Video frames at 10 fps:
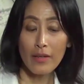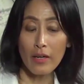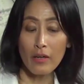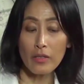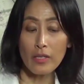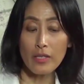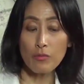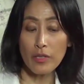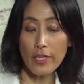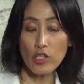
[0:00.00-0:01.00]
you know,
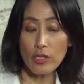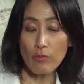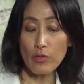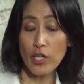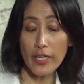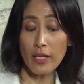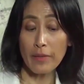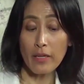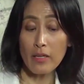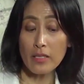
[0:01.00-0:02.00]
his relationship with
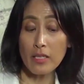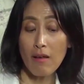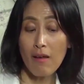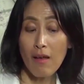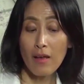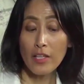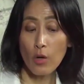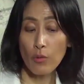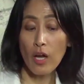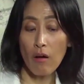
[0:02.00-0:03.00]
China because,
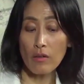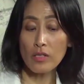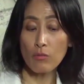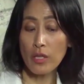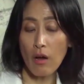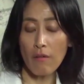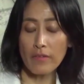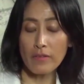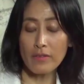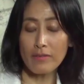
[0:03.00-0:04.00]
you know, we also we
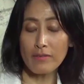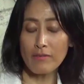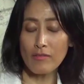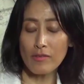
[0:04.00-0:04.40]
often